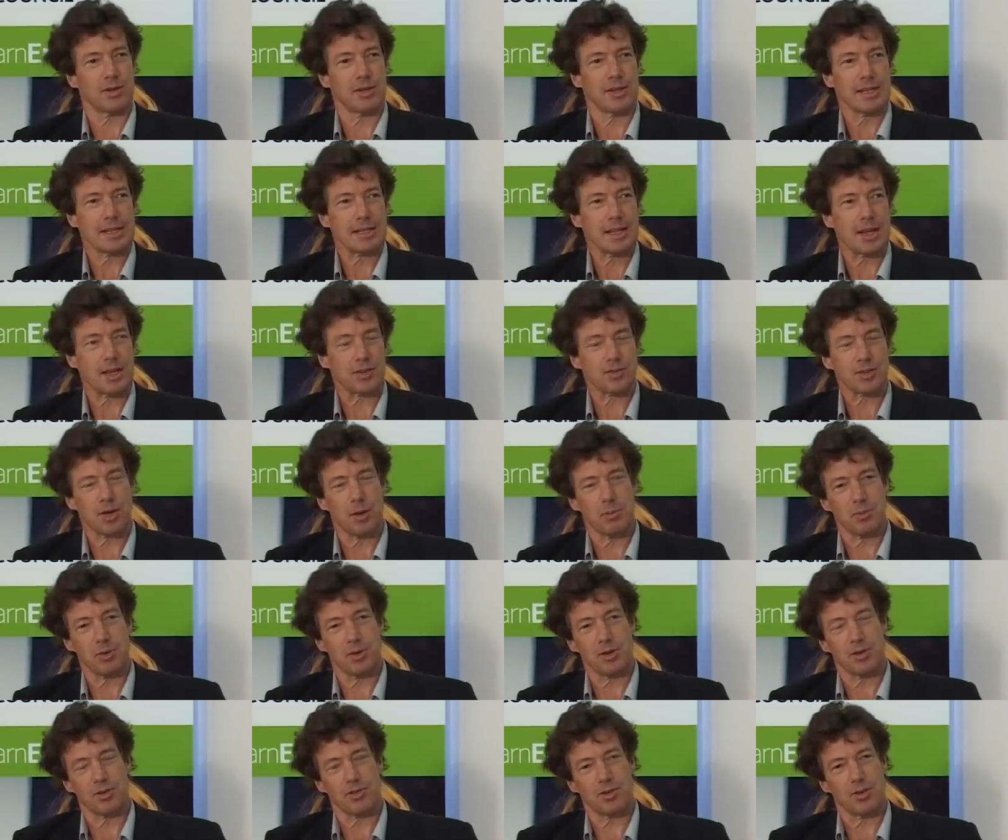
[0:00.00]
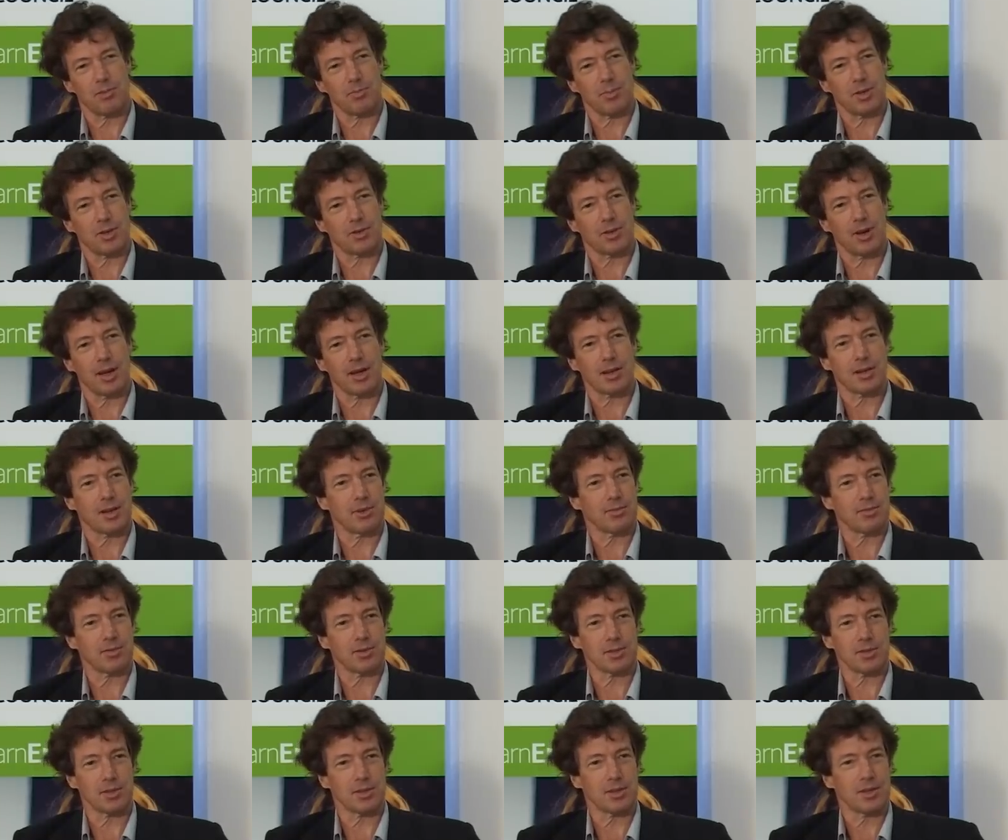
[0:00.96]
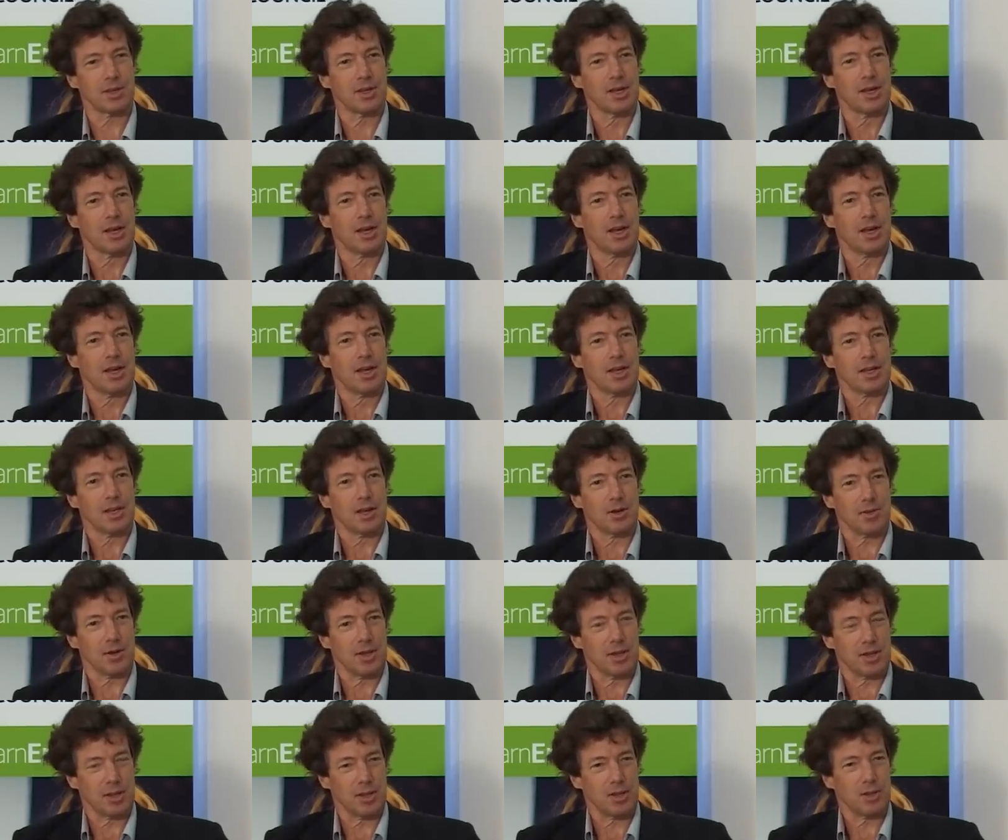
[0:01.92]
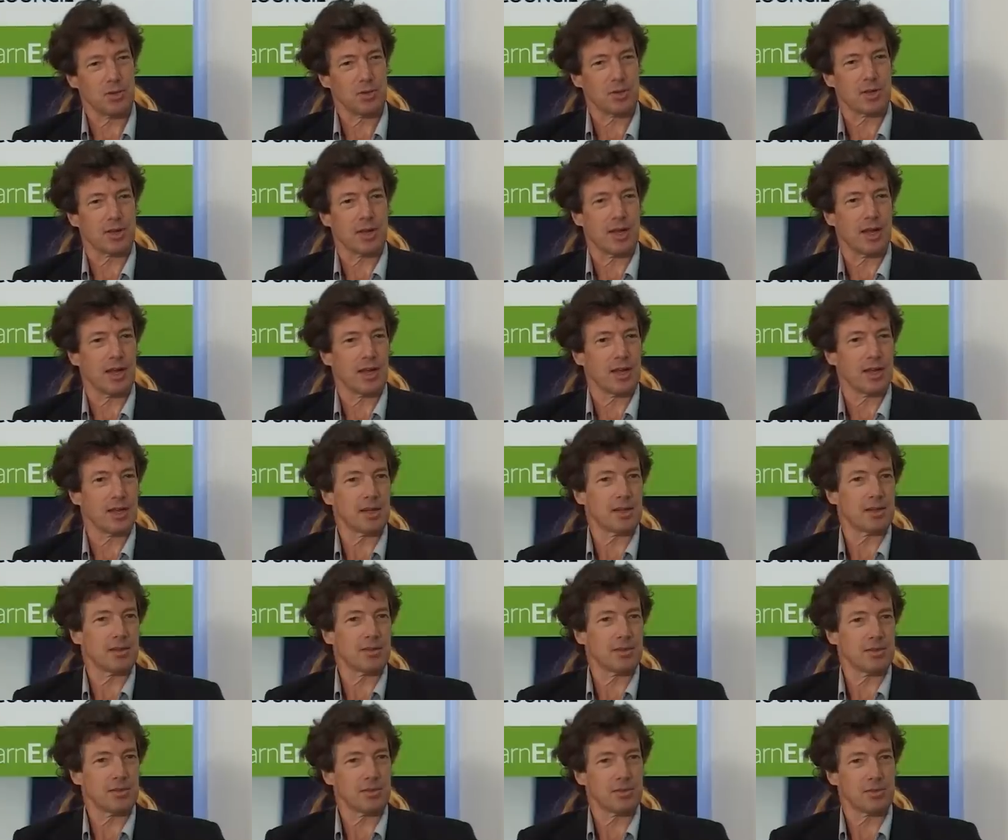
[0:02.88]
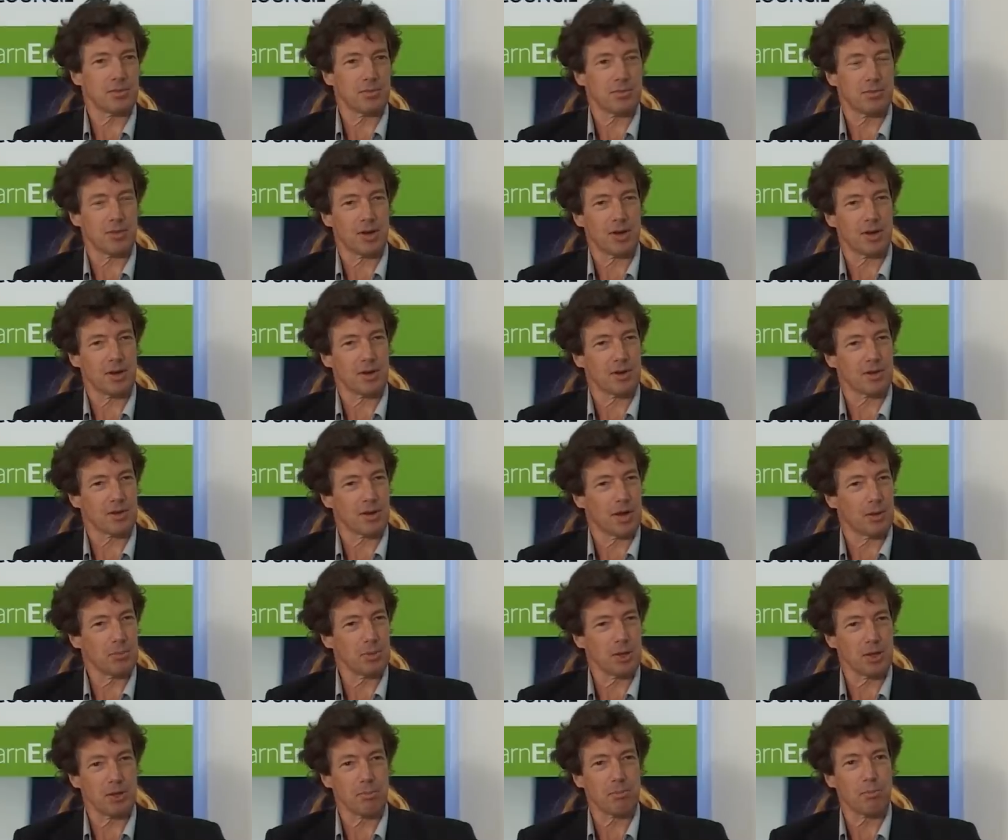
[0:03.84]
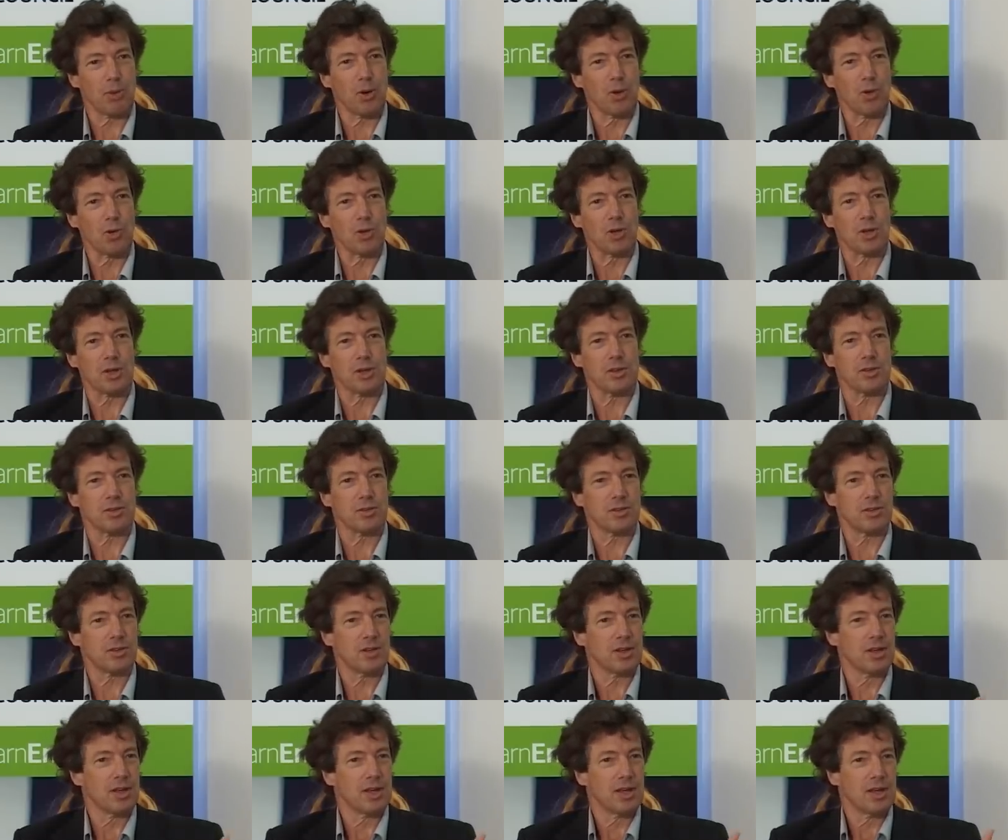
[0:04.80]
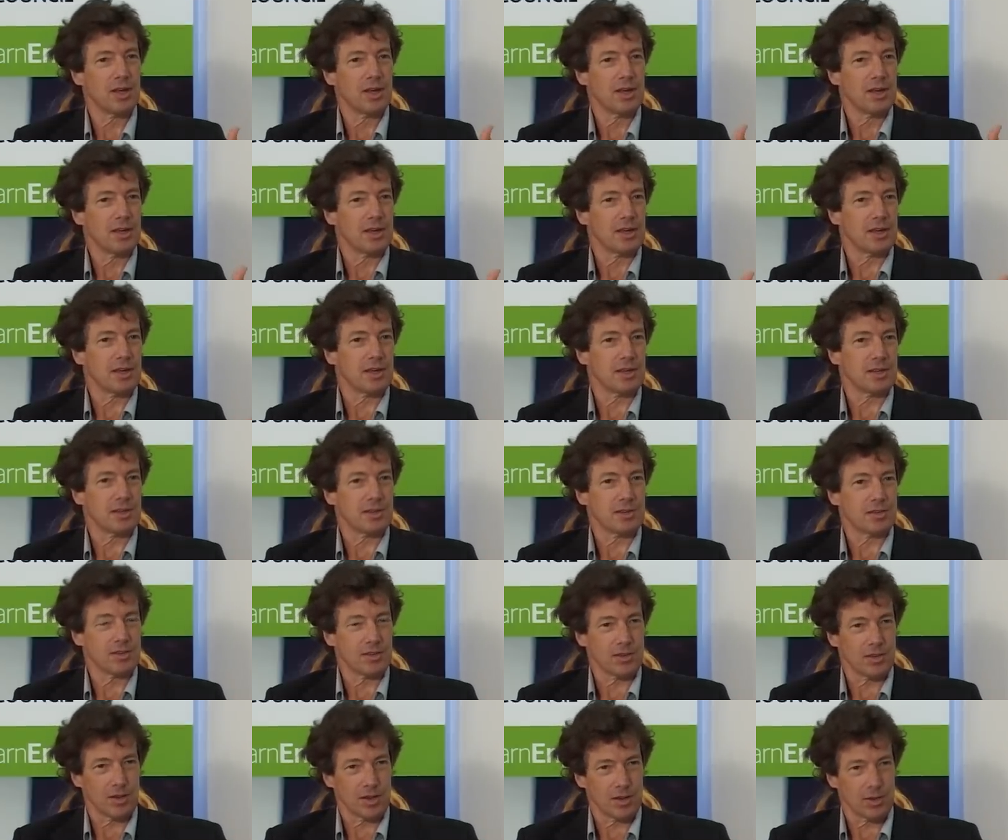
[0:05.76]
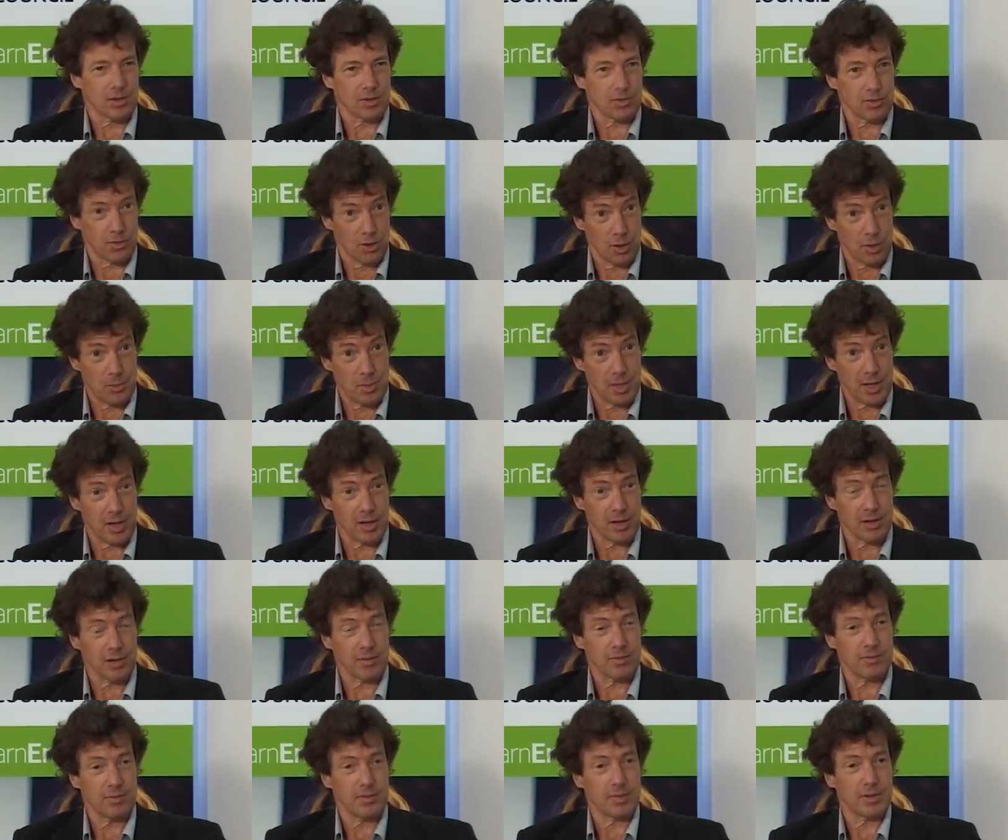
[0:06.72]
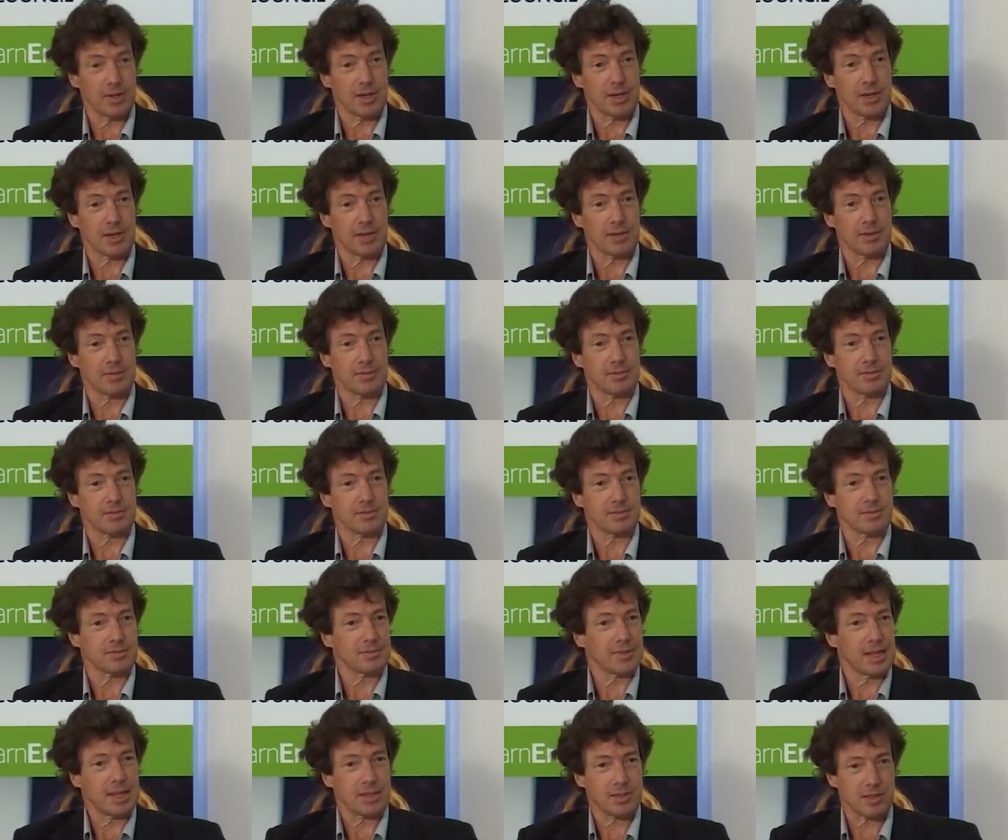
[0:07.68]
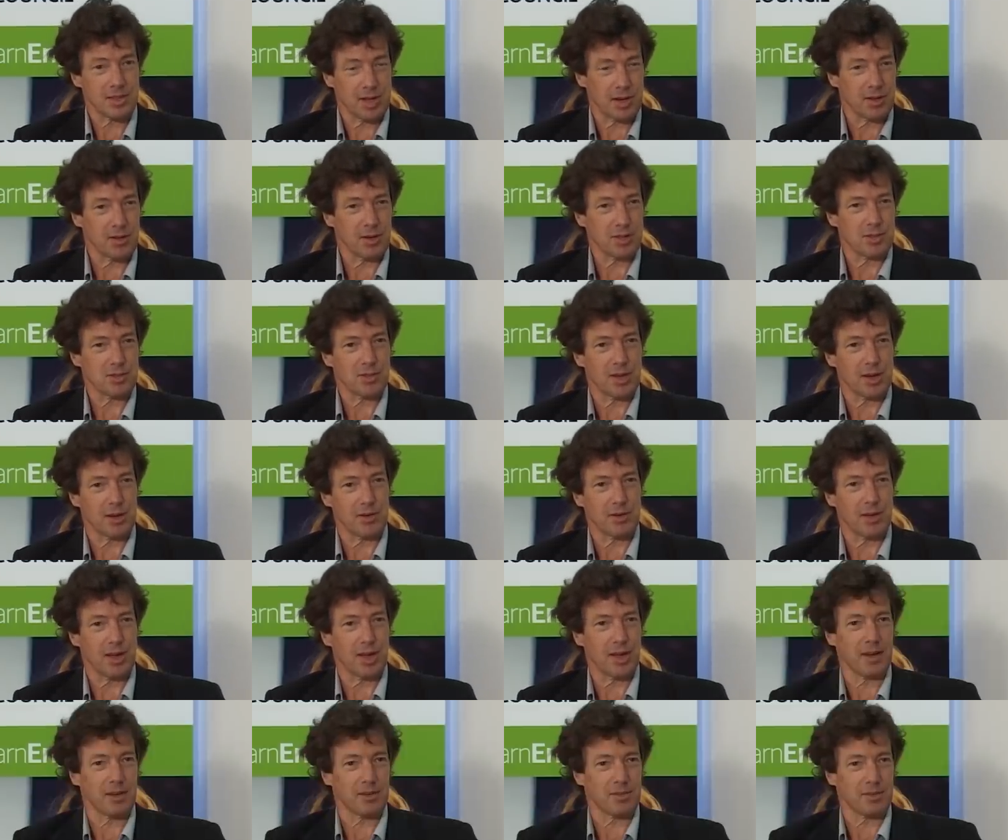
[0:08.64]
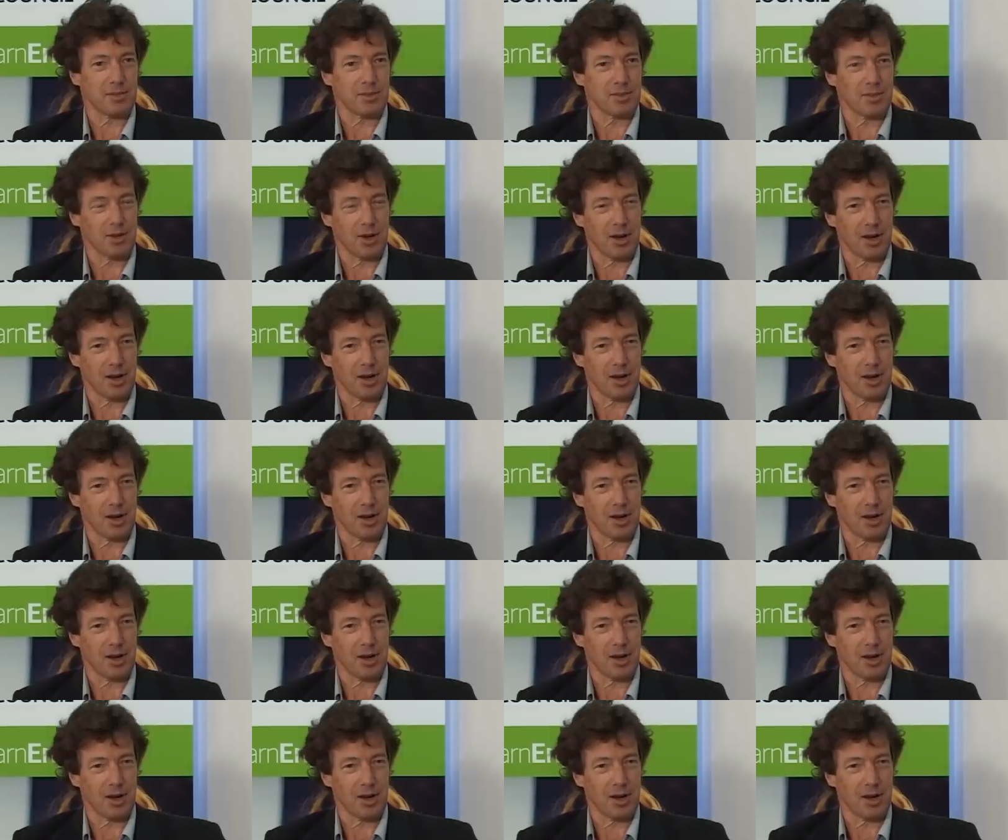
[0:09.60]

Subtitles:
in the last couple of years, I've been to IATEFL in, you know, in the UK and a couple in Poland, in Serbia, et cetera, and